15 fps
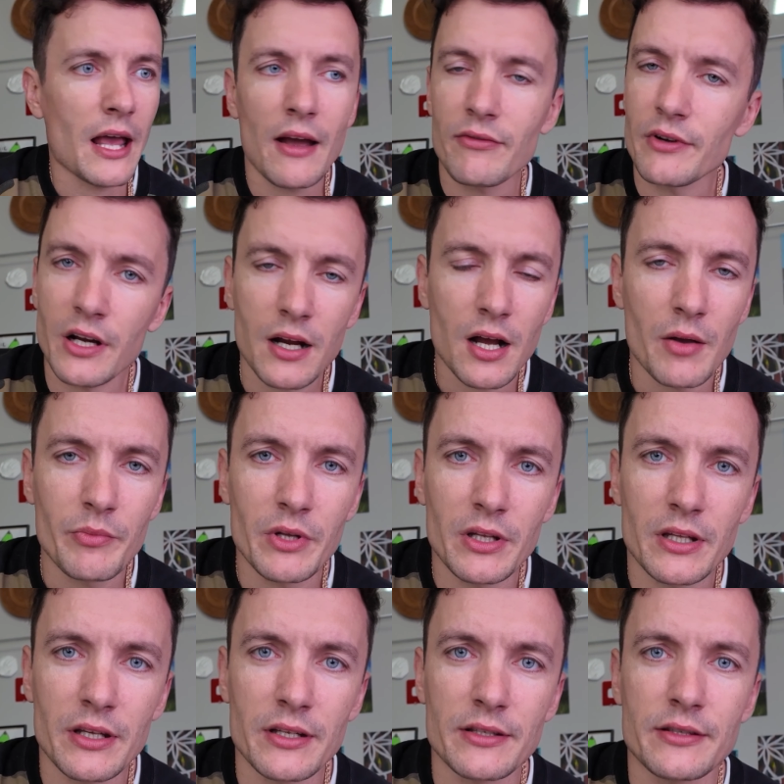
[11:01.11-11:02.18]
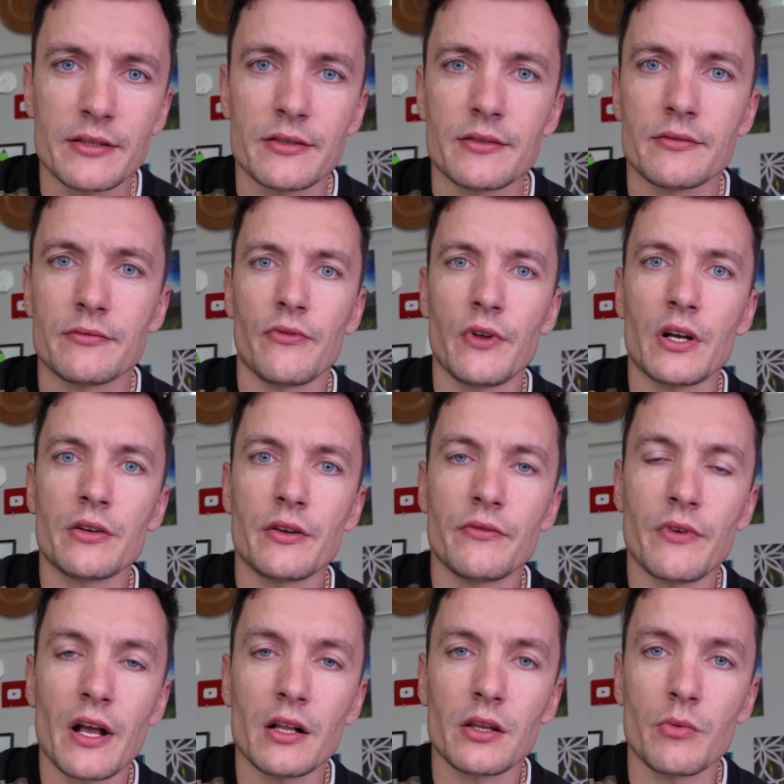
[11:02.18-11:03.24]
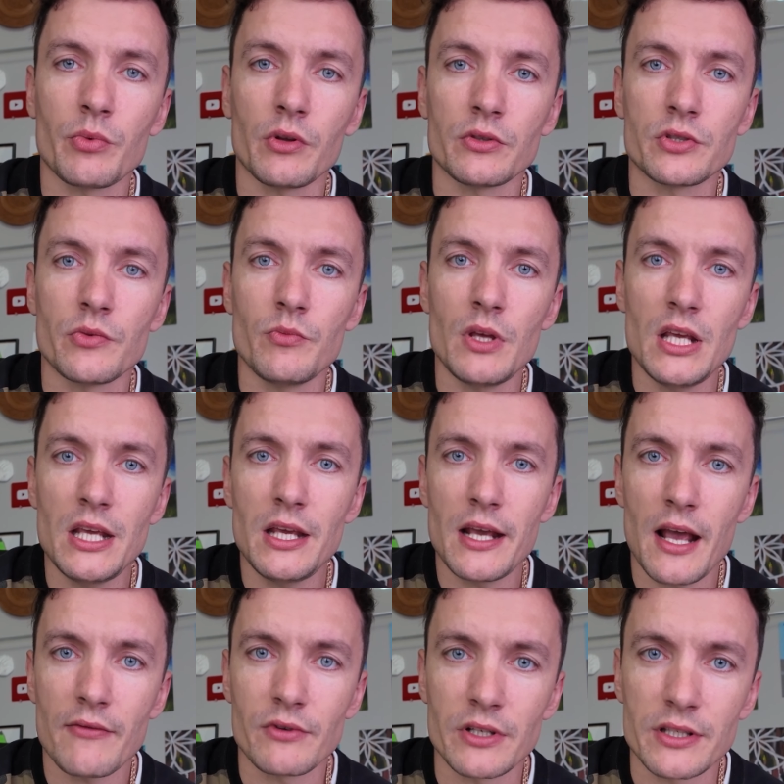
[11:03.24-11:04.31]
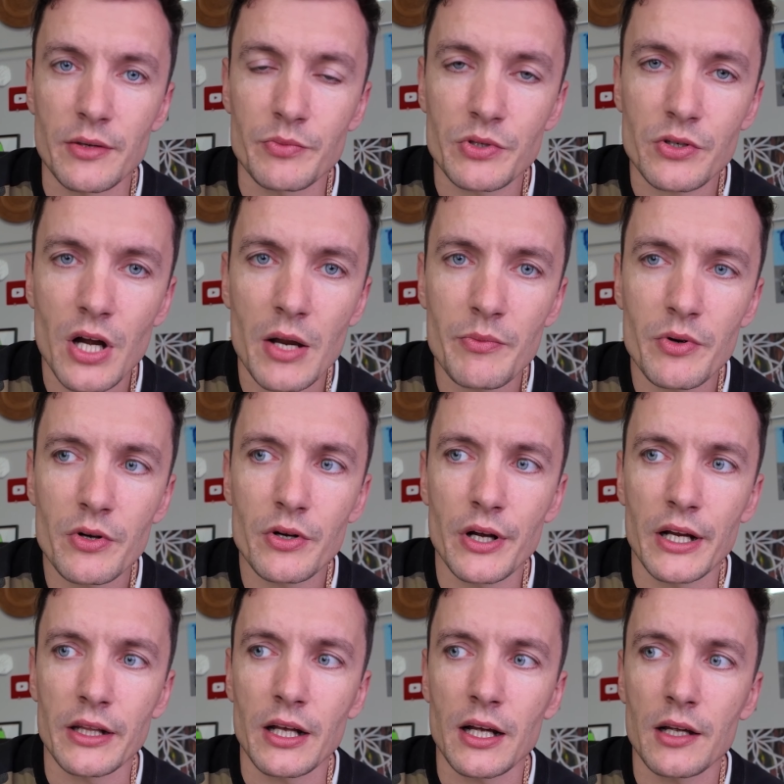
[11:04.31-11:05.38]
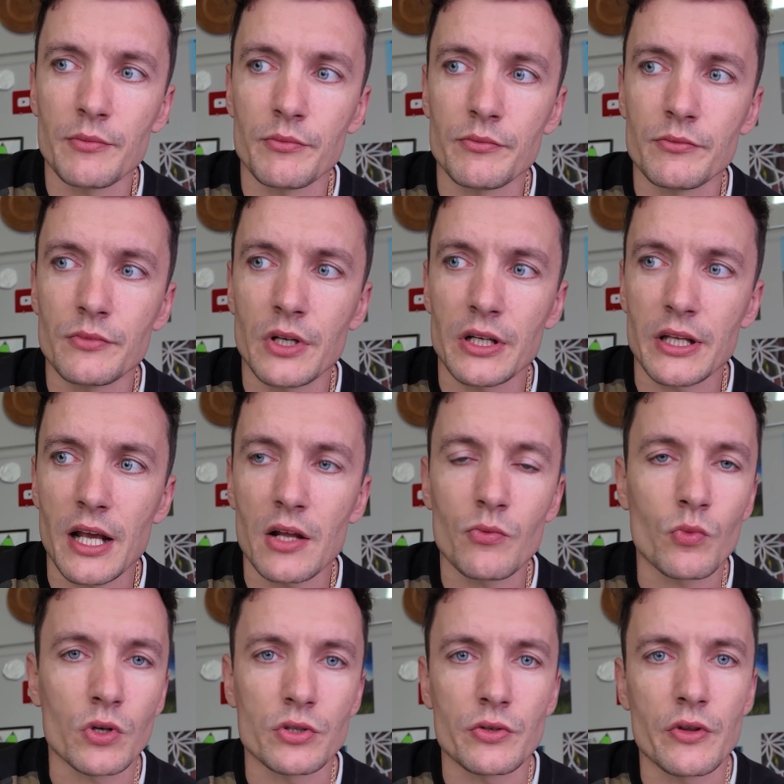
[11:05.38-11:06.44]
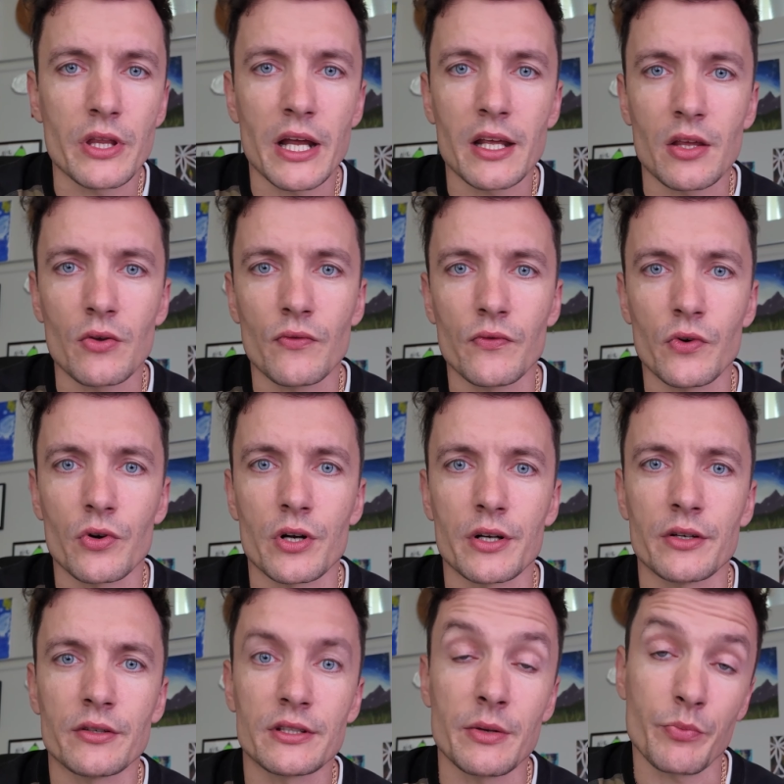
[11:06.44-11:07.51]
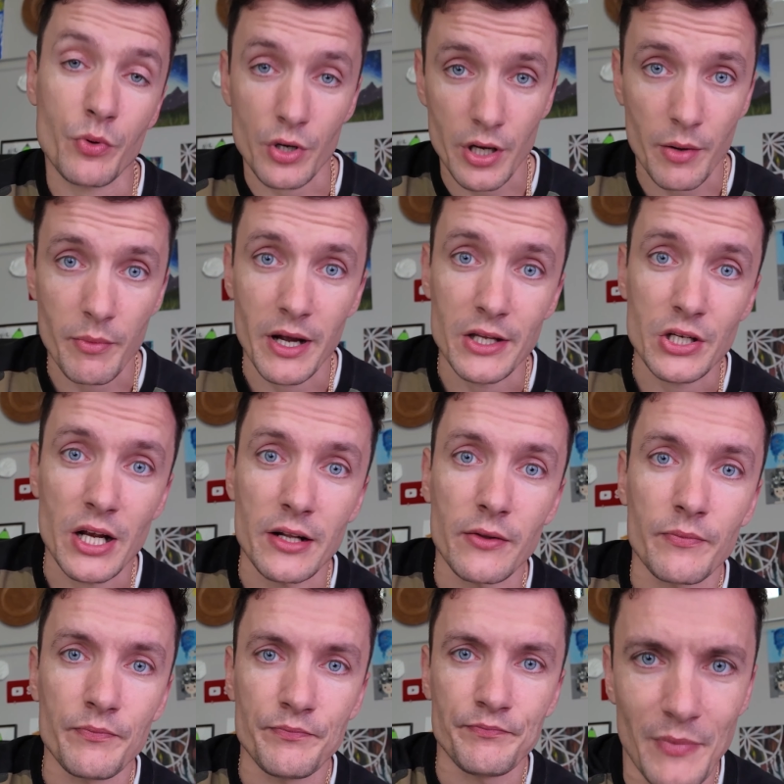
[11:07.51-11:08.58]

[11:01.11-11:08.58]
Every comment is very valuable to me, every subscriber, and I'm again want to thank you for supporting my channel.